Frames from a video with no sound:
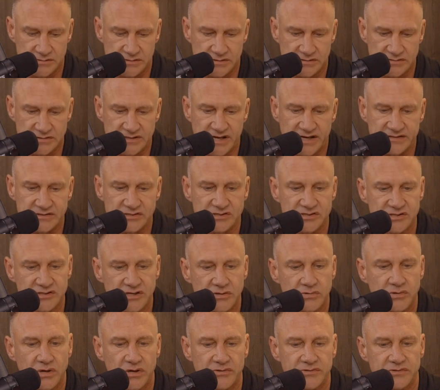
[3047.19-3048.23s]
that
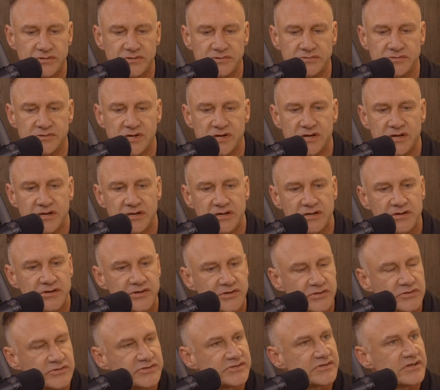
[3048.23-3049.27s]
no other
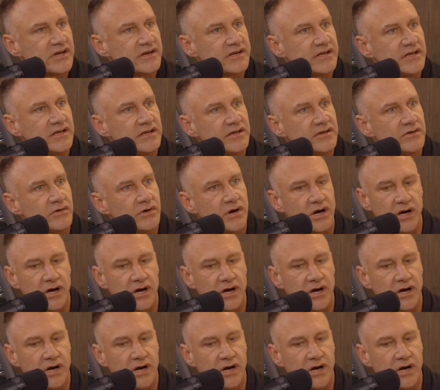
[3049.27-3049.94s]
clinical study,